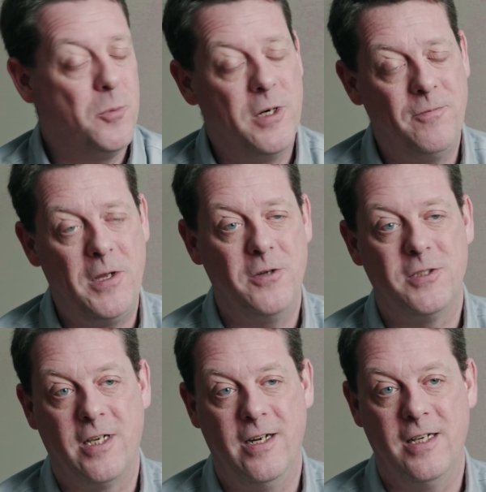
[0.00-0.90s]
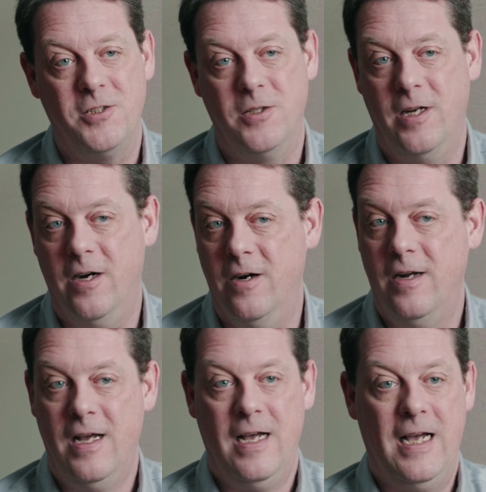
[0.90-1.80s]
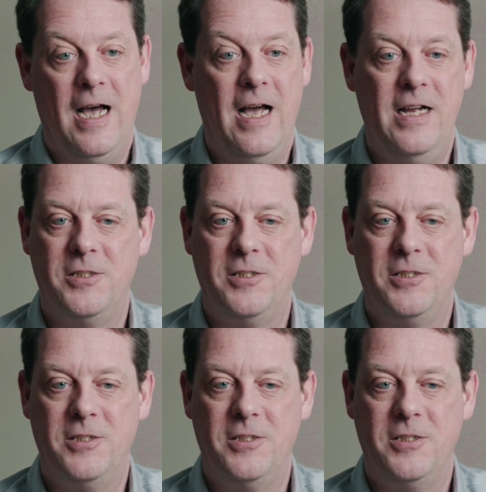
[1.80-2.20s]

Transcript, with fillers: But if there's a connection there, uh,